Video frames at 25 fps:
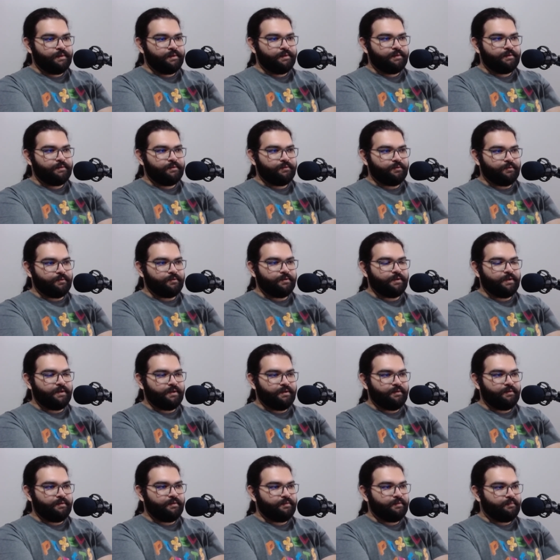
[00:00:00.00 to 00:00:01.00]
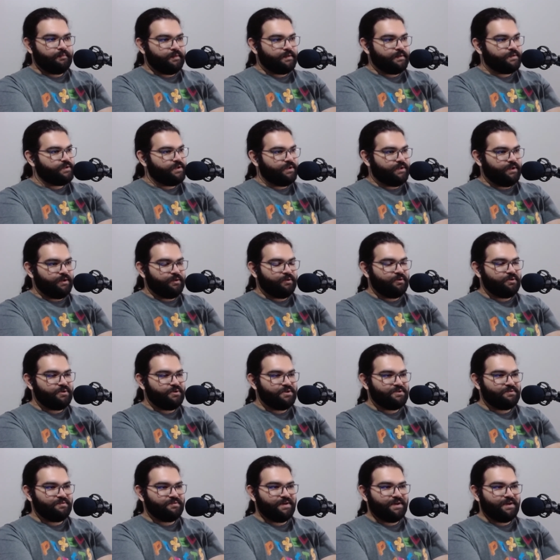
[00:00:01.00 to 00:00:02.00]
Tronte was cheating on
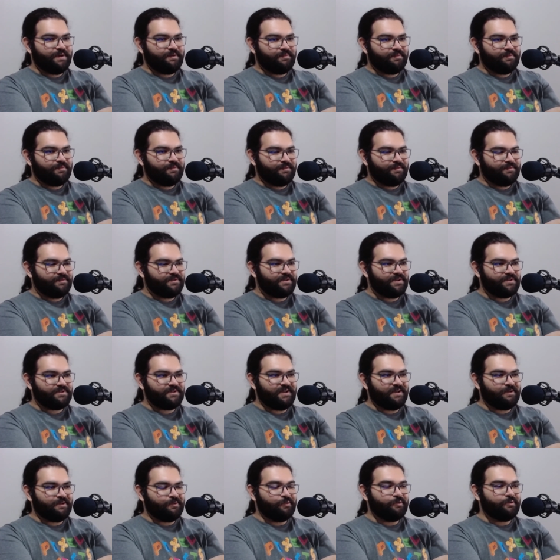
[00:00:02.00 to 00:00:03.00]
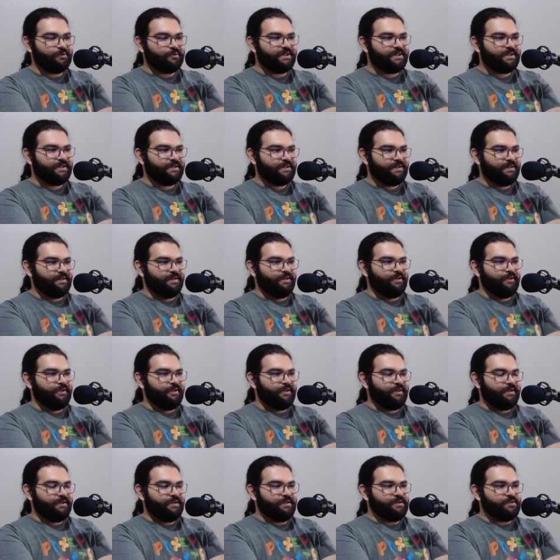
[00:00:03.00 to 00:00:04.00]
his wife, just like Ulrich
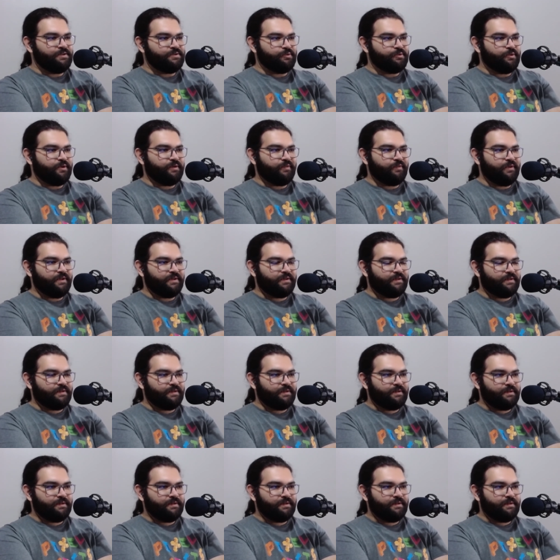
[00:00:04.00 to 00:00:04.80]
is doing with